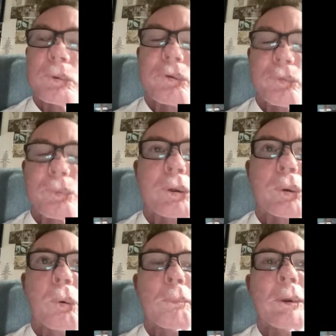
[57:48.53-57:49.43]
which is
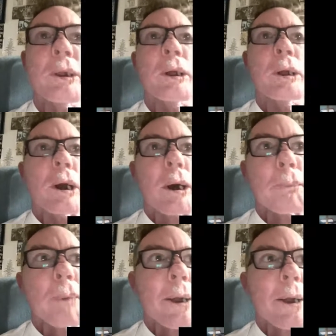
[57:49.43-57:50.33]
really cool. But
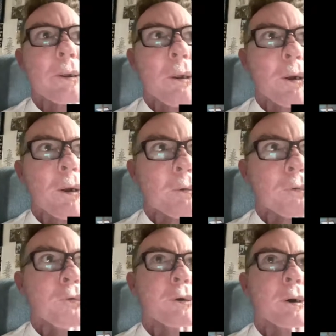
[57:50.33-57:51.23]
by and
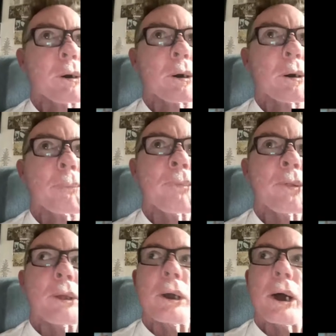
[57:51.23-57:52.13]
large, I
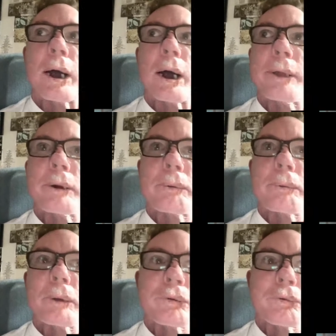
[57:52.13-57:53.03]

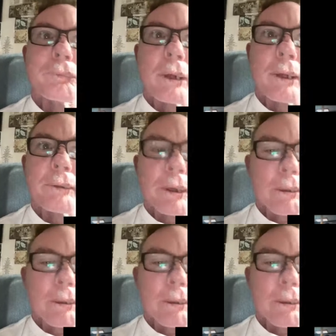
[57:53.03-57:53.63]
got a